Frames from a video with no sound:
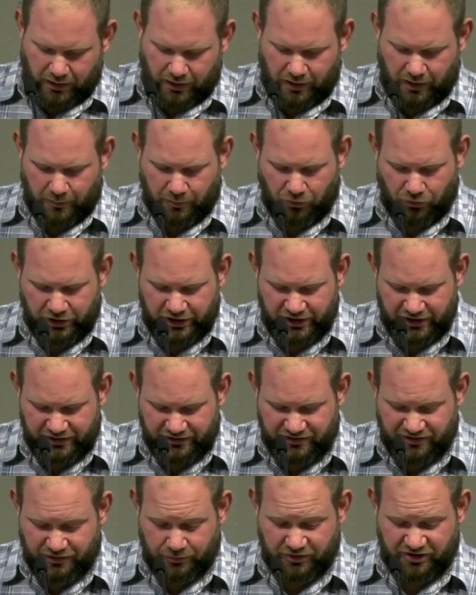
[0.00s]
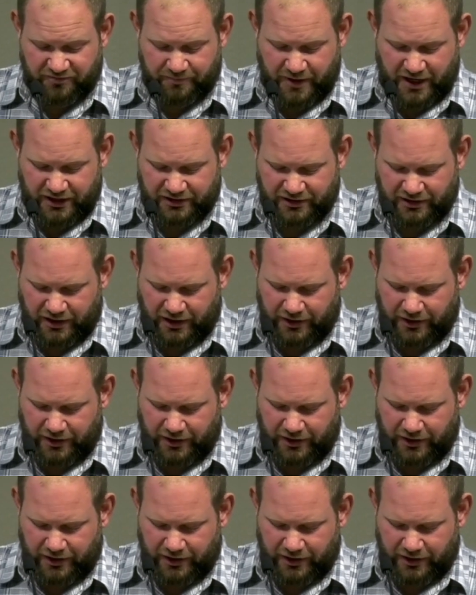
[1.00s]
a boy needs to respect and